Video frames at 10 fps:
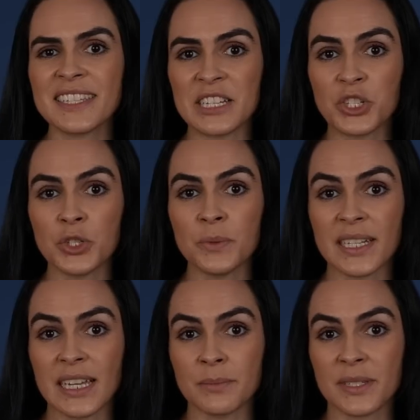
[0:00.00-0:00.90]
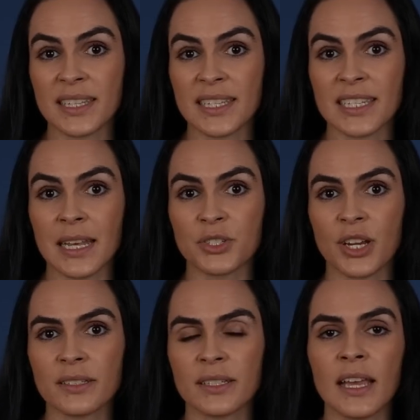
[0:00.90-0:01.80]
issue when it comes to this
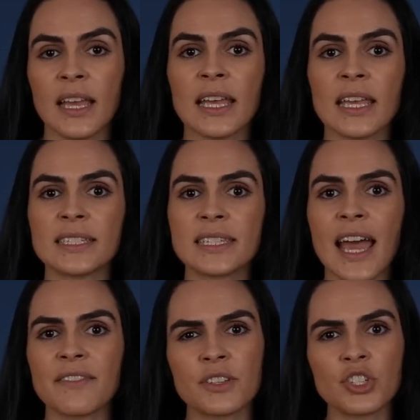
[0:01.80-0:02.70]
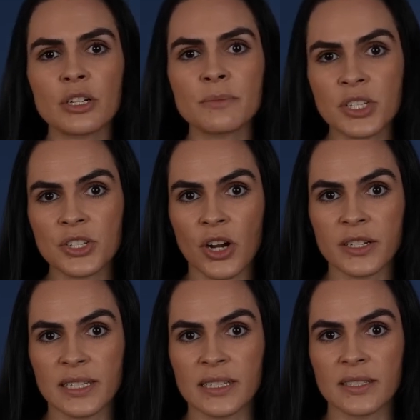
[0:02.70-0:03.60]
subject is that the term
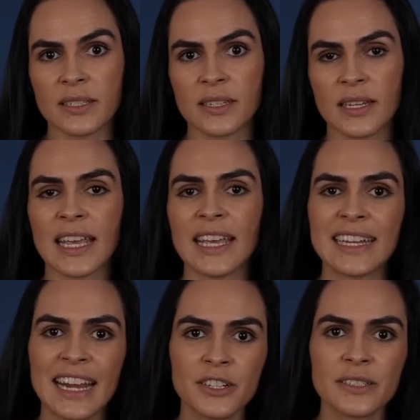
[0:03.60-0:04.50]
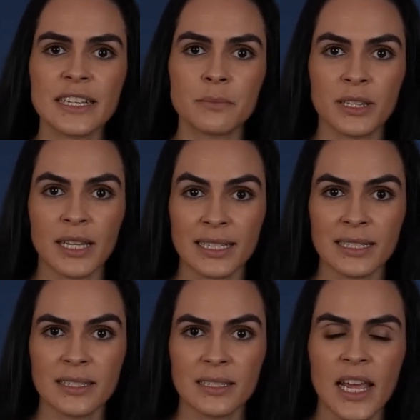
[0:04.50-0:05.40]
starseeds inherently
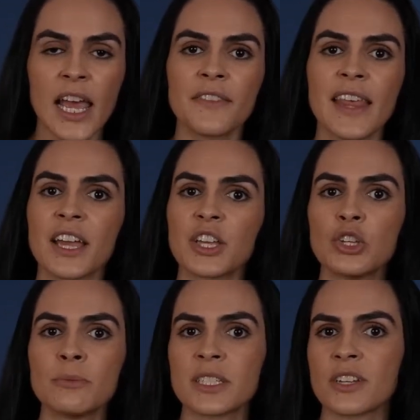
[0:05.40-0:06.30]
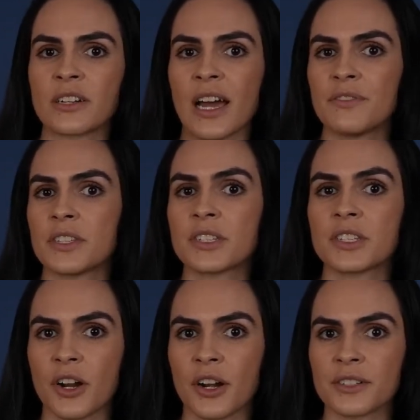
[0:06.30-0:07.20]
implies that humans aren't of the
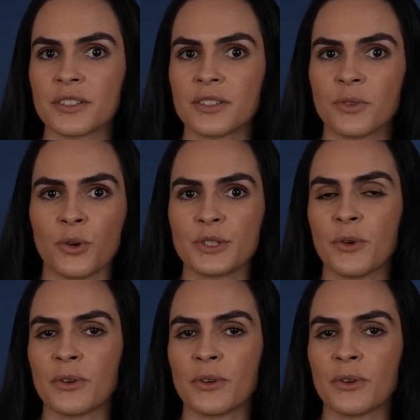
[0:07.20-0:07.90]
stars or don't